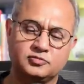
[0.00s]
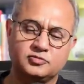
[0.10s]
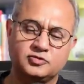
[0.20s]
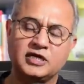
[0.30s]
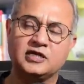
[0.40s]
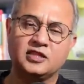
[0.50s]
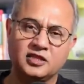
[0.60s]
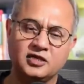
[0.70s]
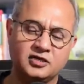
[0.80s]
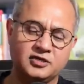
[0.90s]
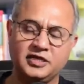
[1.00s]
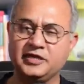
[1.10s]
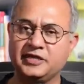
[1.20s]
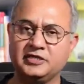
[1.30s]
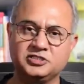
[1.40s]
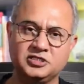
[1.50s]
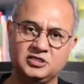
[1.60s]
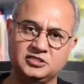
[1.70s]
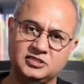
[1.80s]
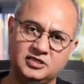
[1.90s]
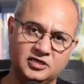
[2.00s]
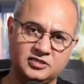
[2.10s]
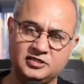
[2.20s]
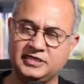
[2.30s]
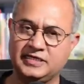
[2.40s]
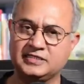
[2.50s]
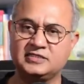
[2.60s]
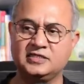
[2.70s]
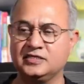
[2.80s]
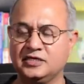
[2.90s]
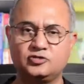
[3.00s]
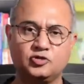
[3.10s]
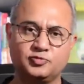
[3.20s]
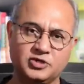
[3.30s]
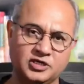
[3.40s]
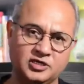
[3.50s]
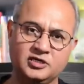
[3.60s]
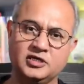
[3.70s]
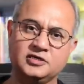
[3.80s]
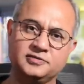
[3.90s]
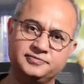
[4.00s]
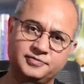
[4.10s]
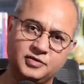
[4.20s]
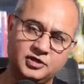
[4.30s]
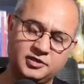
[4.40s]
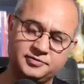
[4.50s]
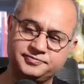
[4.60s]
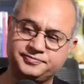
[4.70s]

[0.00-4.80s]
right there ekgs and other tests they did troponin and um,